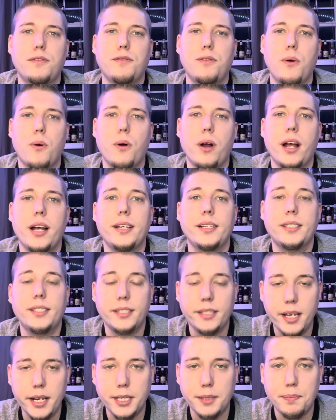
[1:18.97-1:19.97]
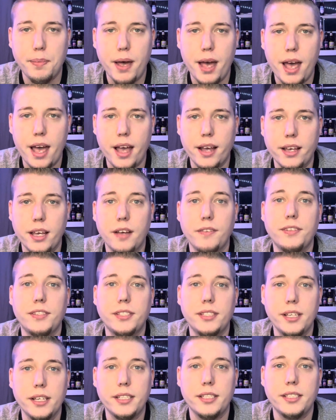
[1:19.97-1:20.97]
for a six pack of
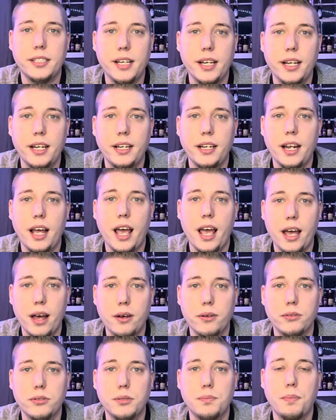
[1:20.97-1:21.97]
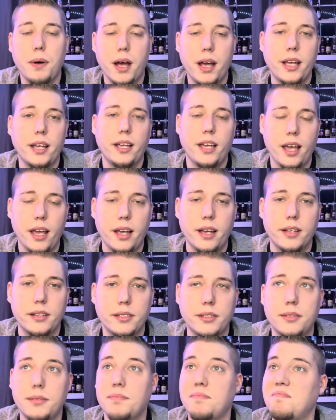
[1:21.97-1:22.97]
16 ounce pint
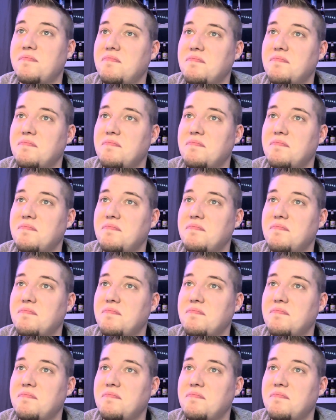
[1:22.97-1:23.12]
cans.